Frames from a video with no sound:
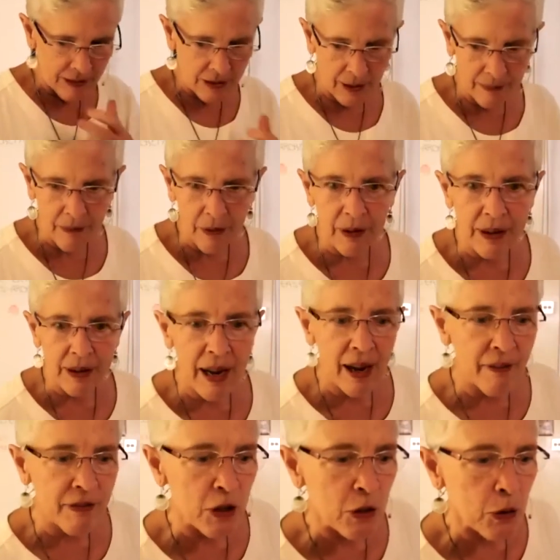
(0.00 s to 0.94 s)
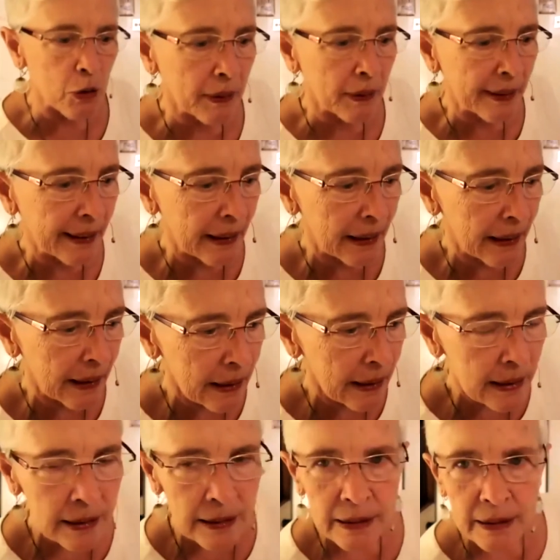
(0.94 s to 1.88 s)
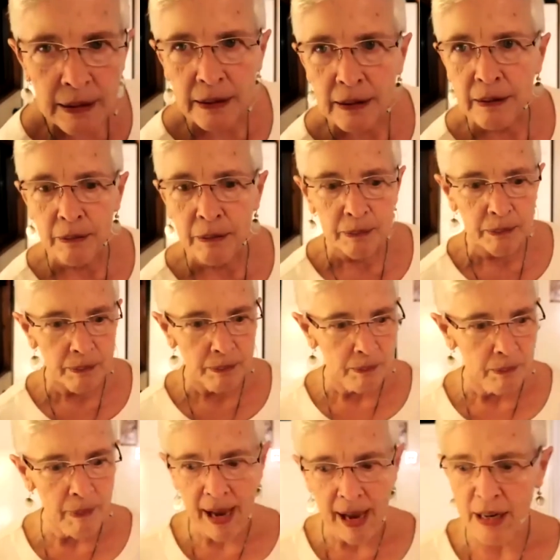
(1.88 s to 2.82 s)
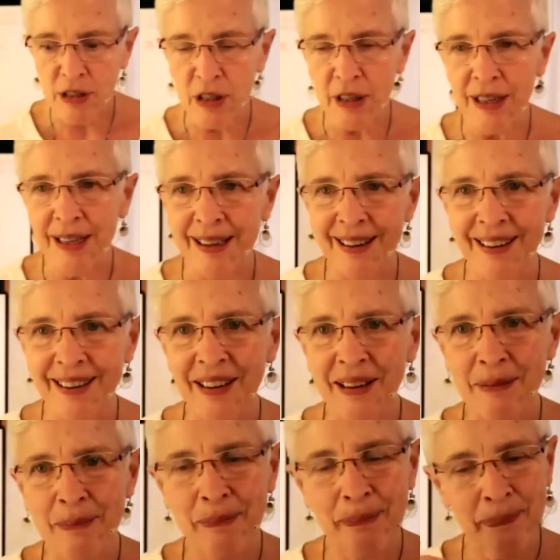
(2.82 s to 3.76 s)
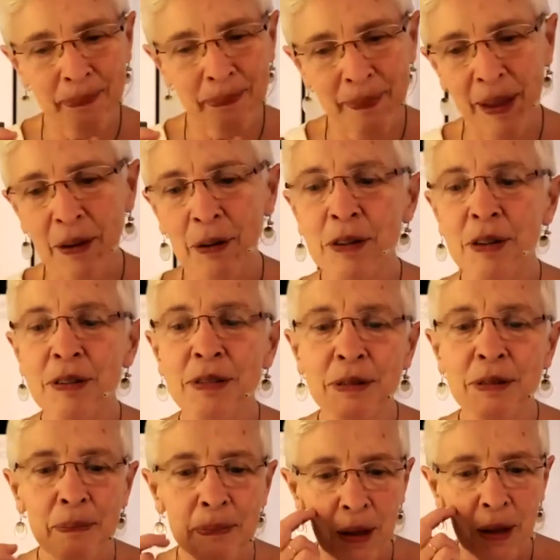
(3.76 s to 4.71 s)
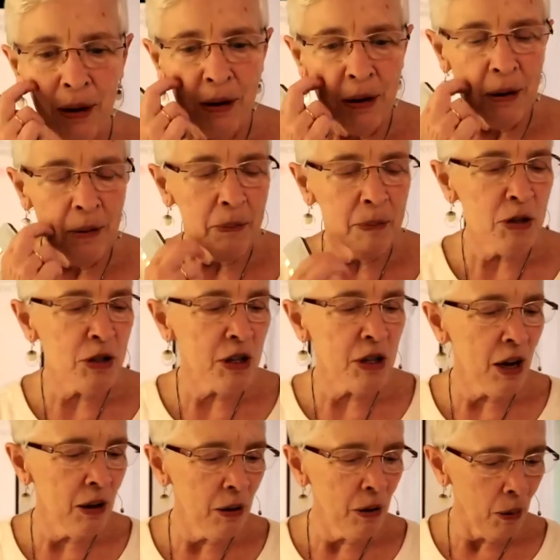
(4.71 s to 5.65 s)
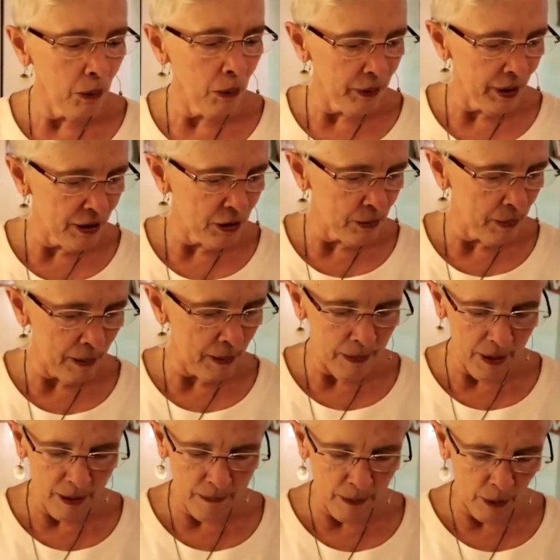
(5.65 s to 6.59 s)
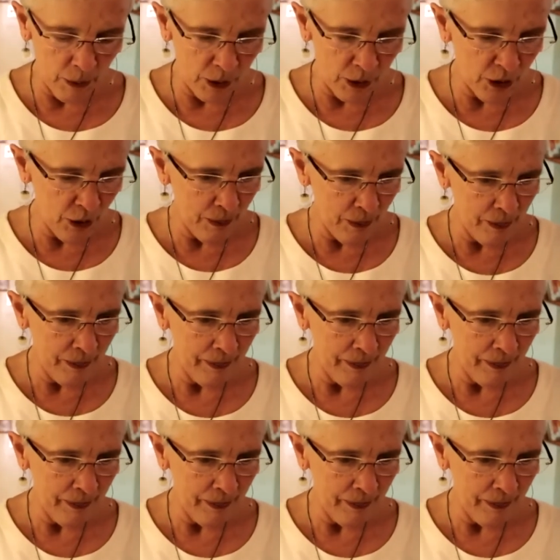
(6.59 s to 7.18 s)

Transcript: so I'm going to have to do a little magic here. And you'll just, Michelle, hold on to my people, would you?